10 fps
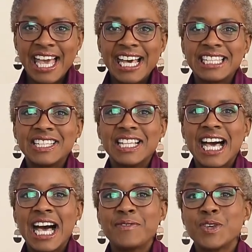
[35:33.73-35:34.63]
And you'll
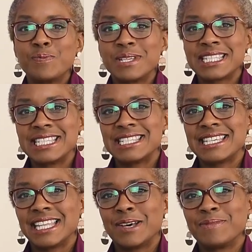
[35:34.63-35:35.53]
have your business
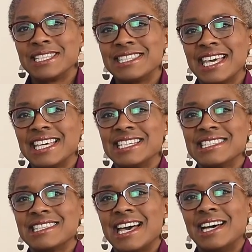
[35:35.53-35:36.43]
set up in
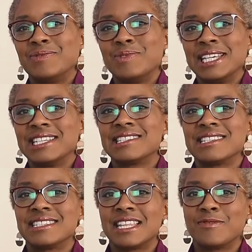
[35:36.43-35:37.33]
days and weeks
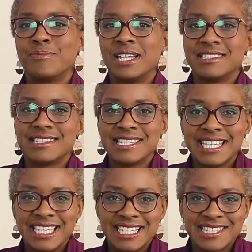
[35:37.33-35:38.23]
instead of months,
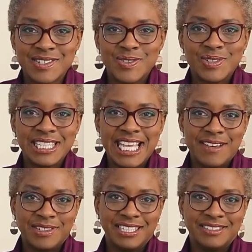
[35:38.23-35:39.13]
years, or
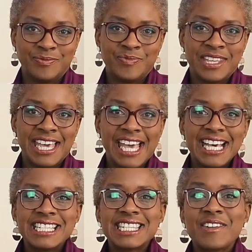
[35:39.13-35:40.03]
never.
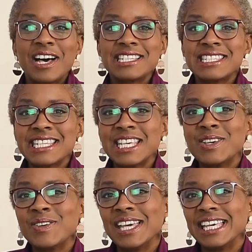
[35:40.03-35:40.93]
So I'll see
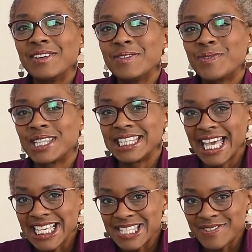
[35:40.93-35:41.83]
you for the
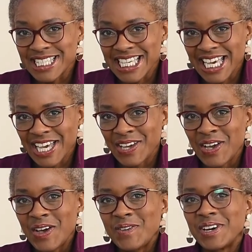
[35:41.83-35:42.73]
next video
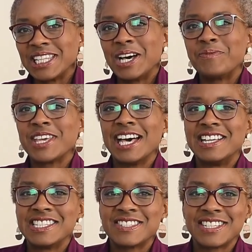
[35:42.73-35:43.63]
when I'll be
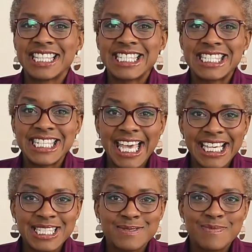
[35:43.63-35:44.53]
answering the
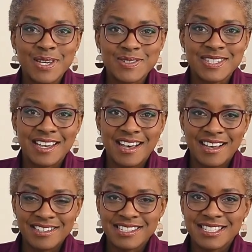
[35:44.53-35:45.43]
second most
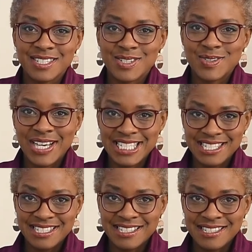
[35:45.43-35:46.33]
asked
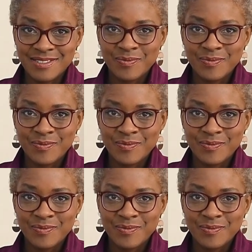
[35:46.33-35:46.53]
question.